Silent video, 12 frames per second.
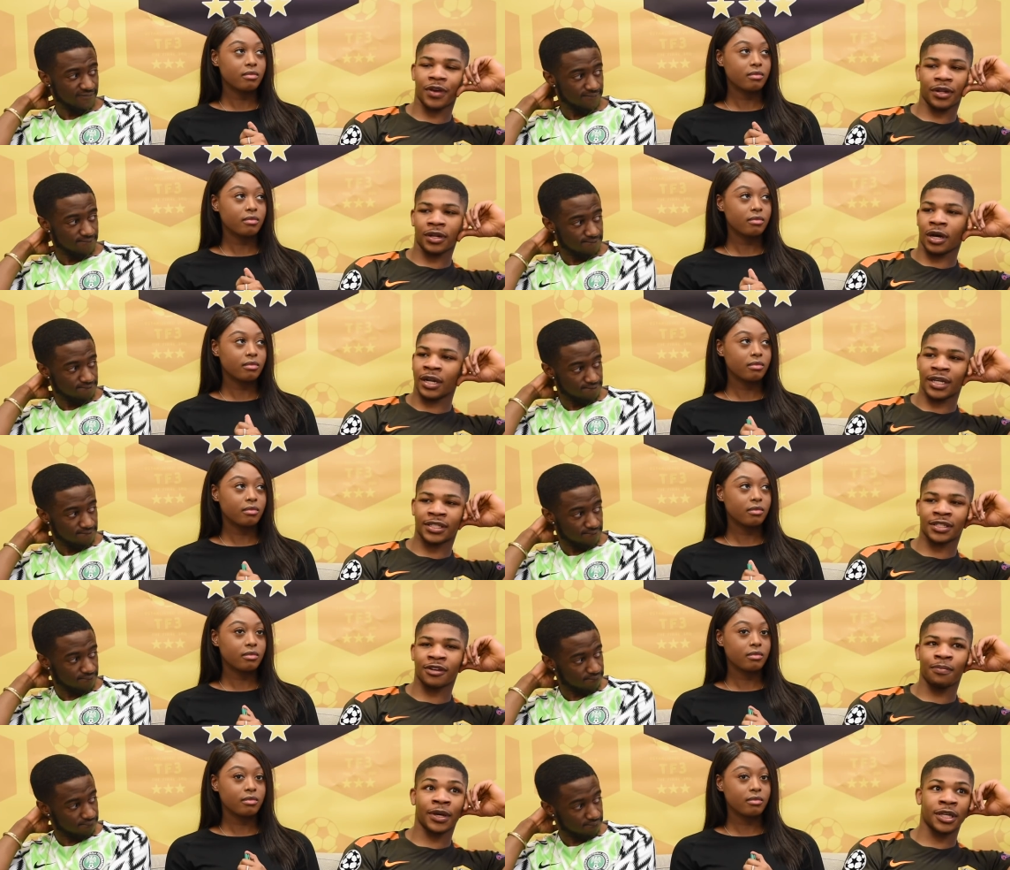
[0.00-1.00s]
Speaker 1: with an
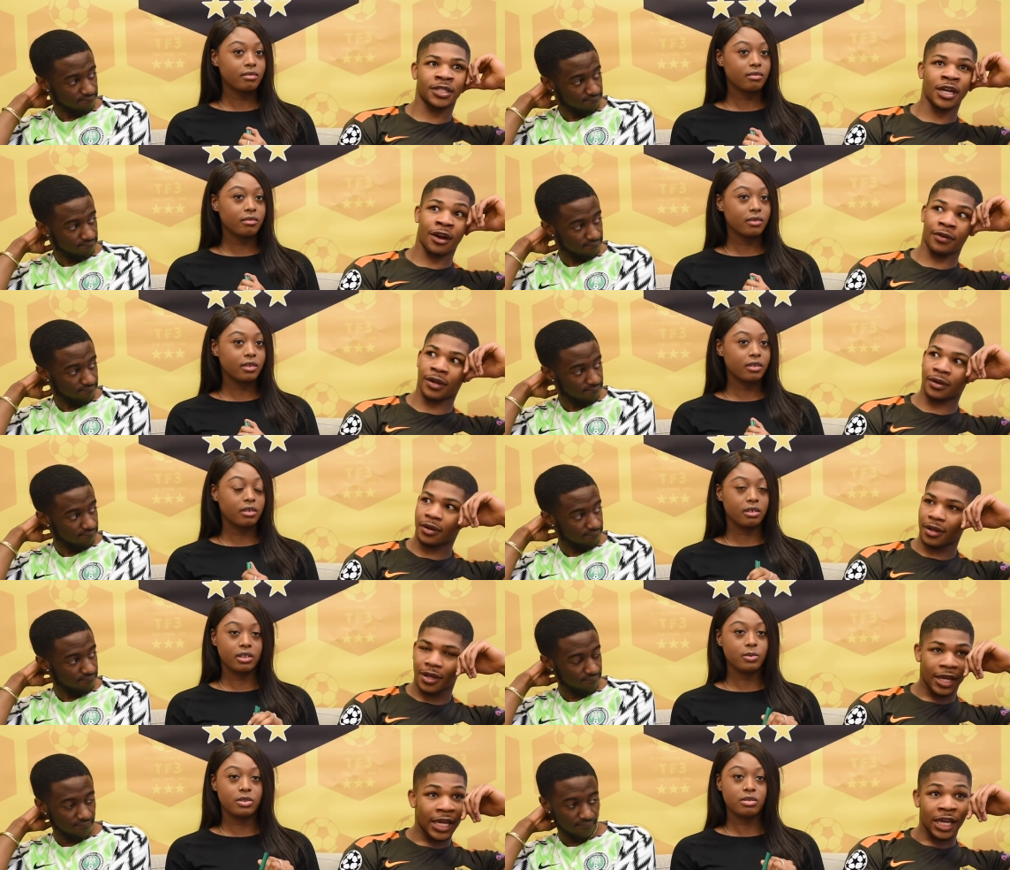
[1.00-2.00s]
unnecessary Mkhitaryan.
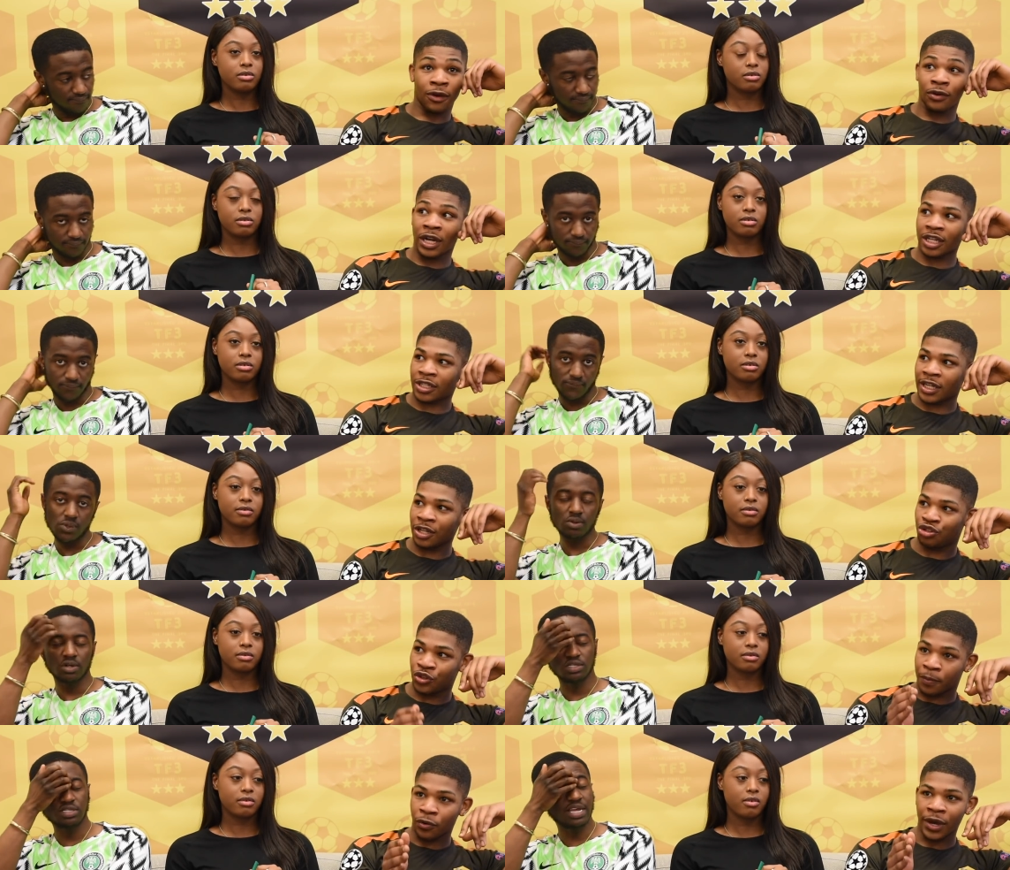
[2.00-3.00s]
Oh, he will literally
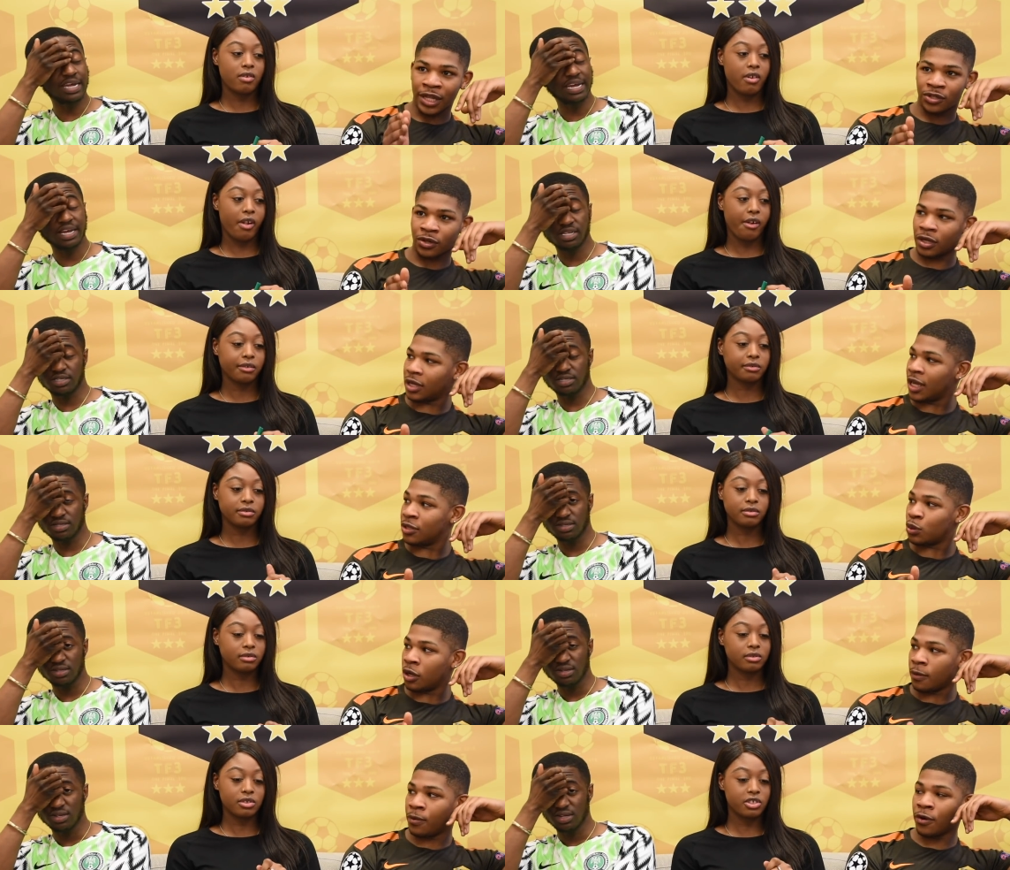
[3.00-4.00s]
dribble into
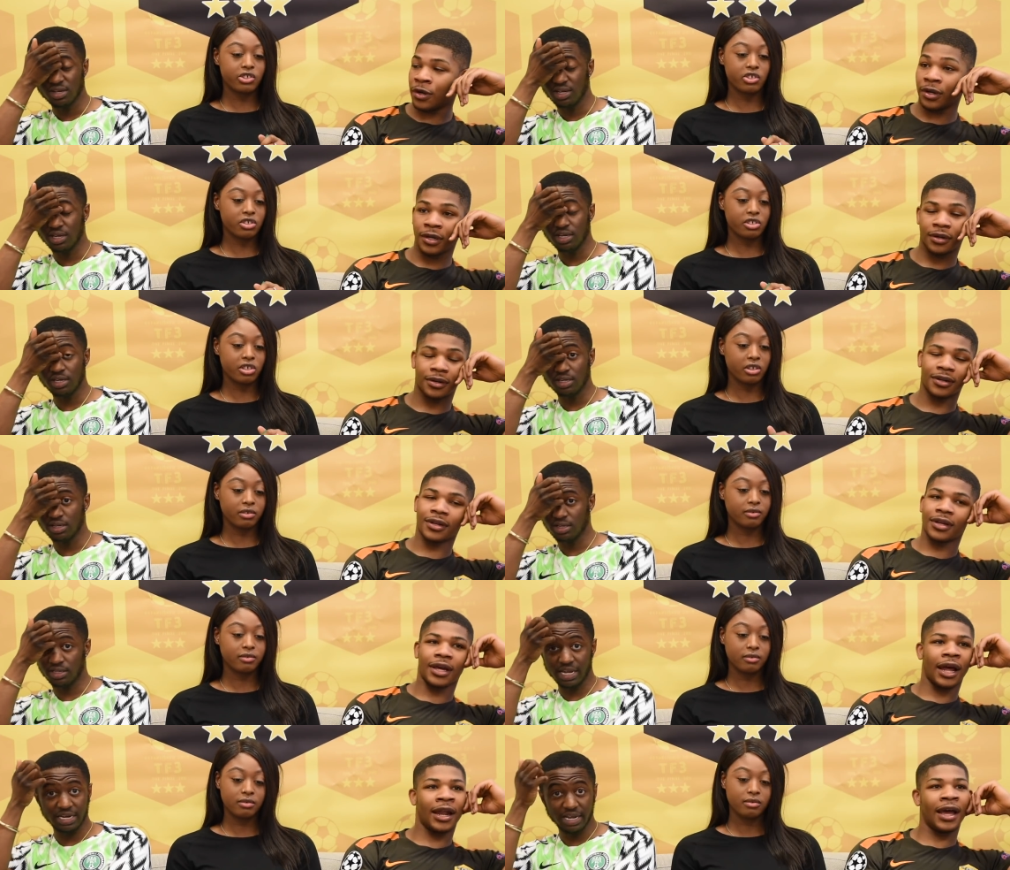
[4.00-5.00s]
into an opponent.
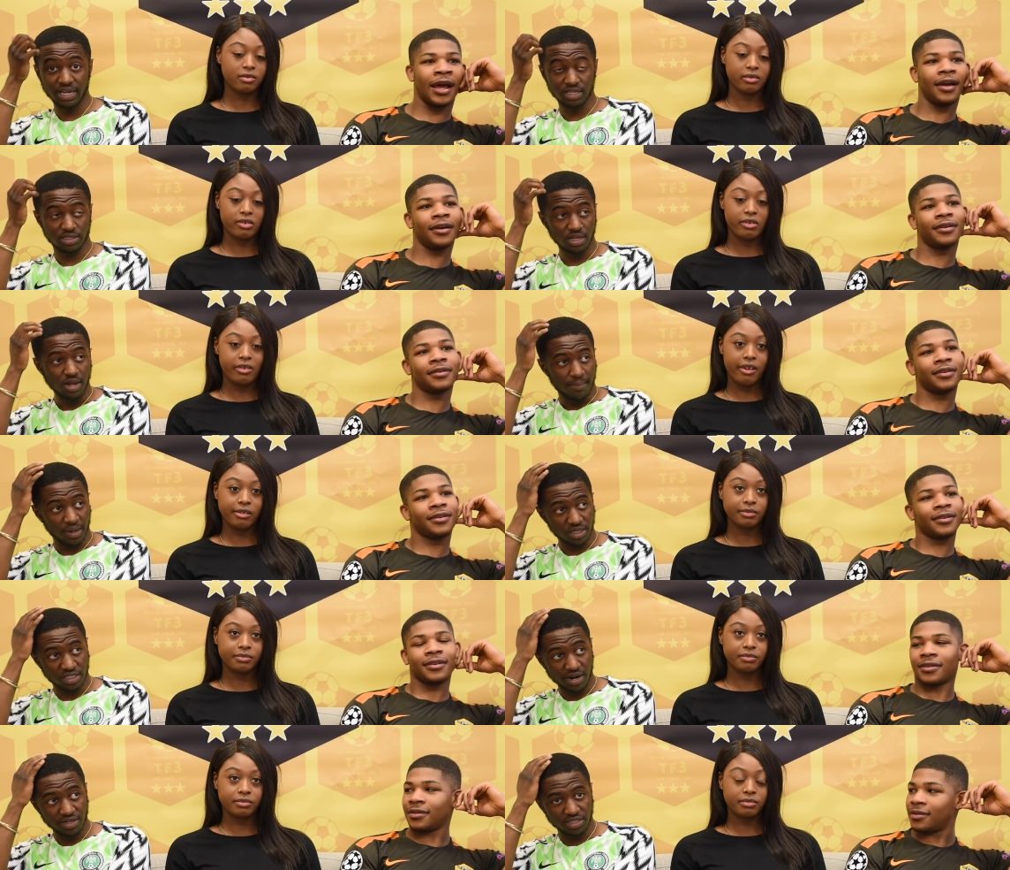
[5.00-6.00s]
Dead
Speaker 2: ends.
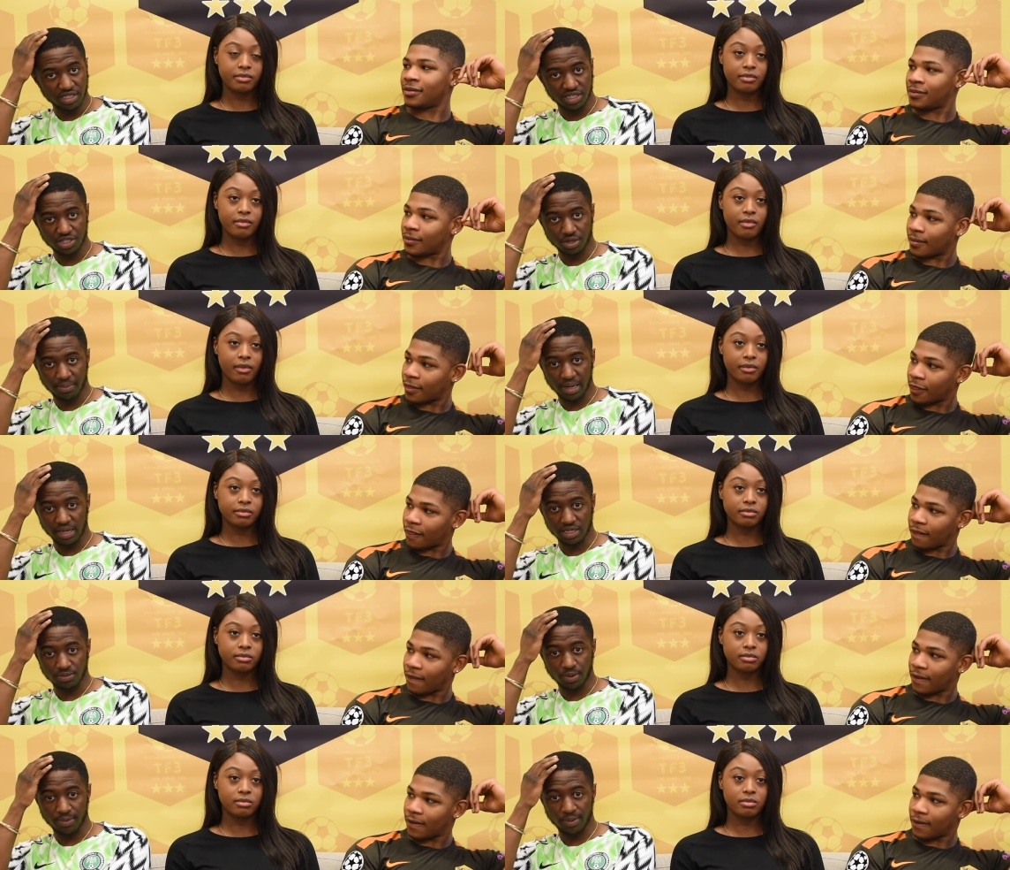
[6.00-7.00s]
Mkhitaryan's decision
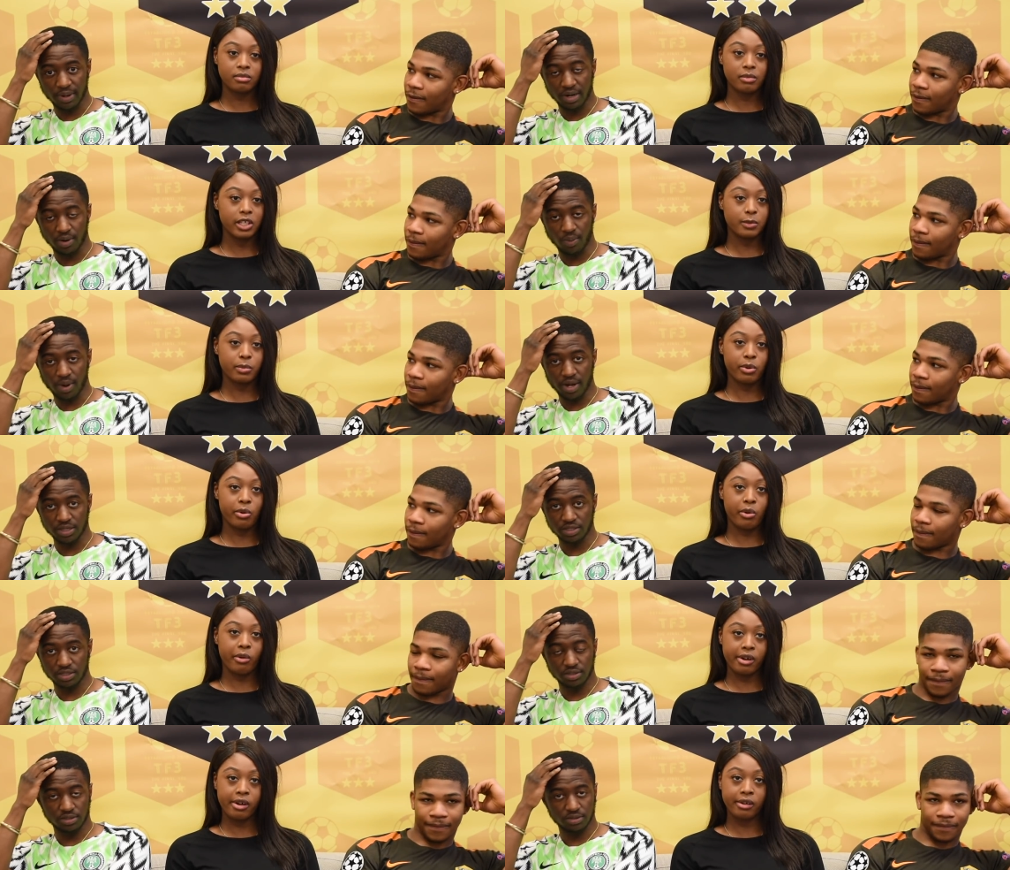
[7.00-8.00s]
making is probably one of the
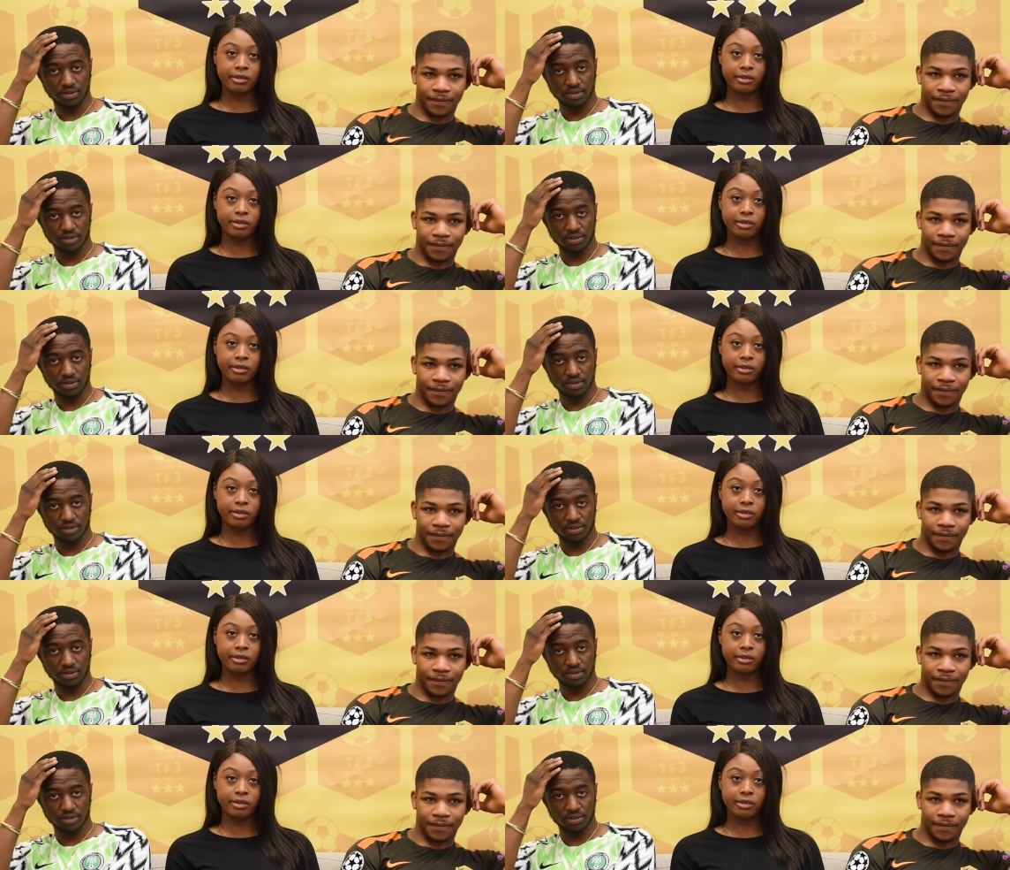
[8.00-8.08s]
worst.